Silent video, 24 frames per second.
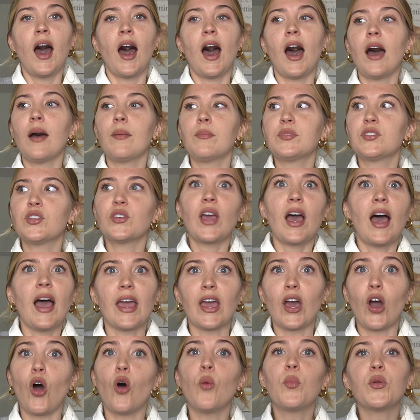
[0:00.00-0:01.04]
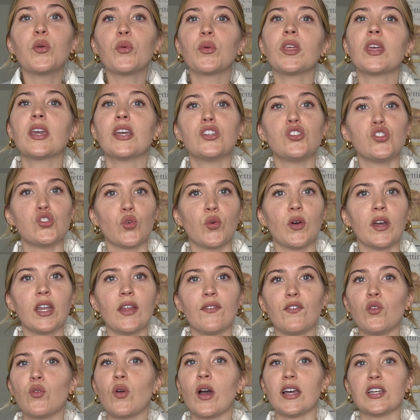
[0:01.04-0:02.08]
Um, so yeah, I hope you really enjoyed.
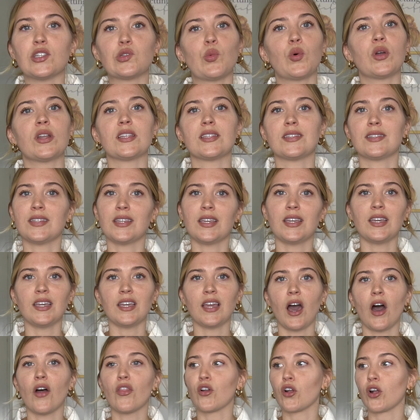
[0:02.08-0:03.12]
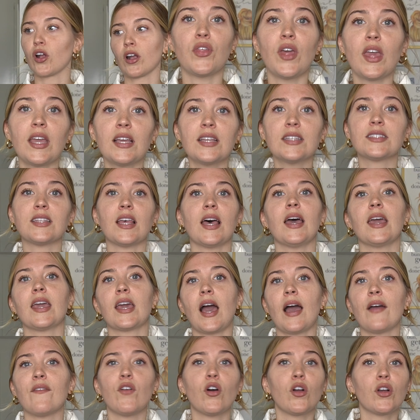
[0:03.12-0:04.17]
If you guys want to see other things, like
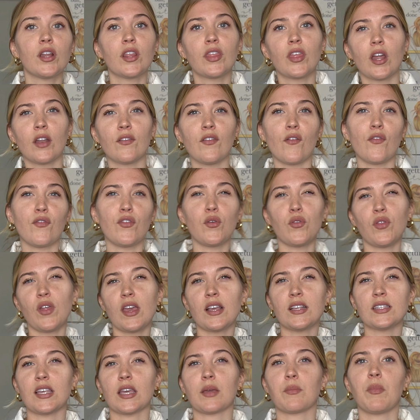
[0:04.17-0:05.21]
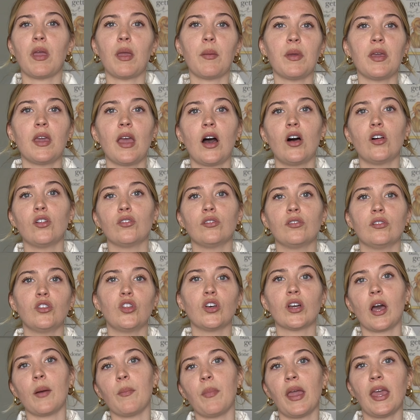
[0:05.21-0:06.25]
I've already thought of a few things, like maybe I'll
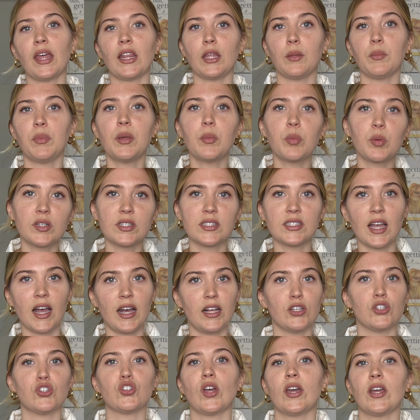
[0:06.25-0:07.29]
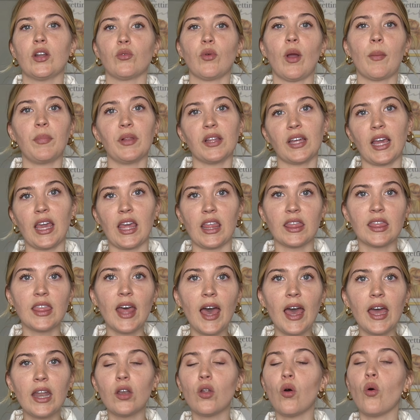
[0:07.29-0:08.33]
look up Hailey Bieber style and try to replicate
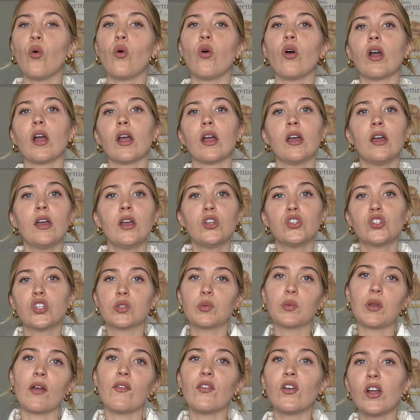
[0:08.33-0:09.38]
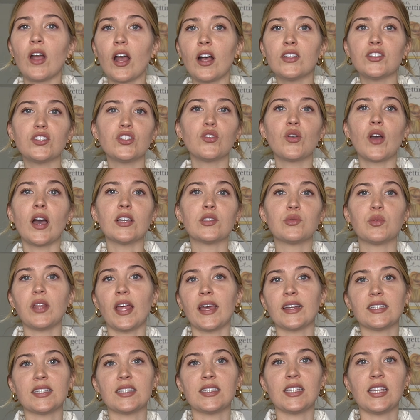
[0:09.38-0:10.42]
that, or just whatever else you guys would
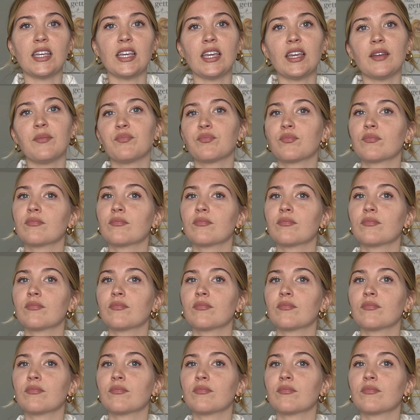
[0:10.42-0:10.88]
like to see,